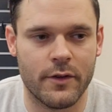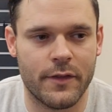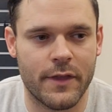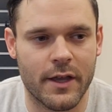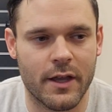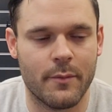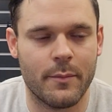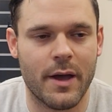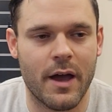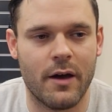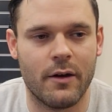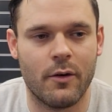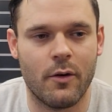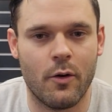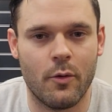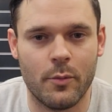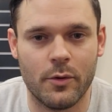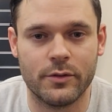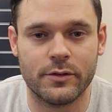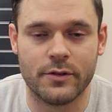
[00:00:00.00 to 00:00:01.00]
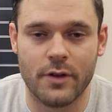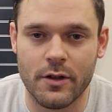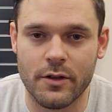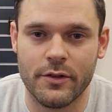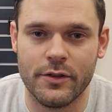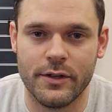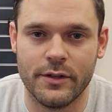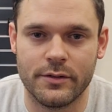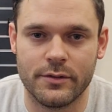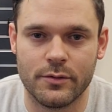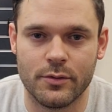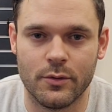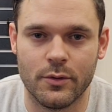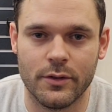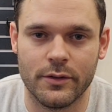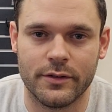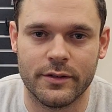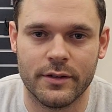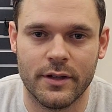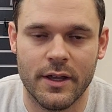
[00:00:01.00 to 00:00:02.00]
thing about almost all of these
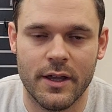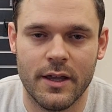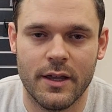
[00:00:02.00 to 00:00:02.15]
tools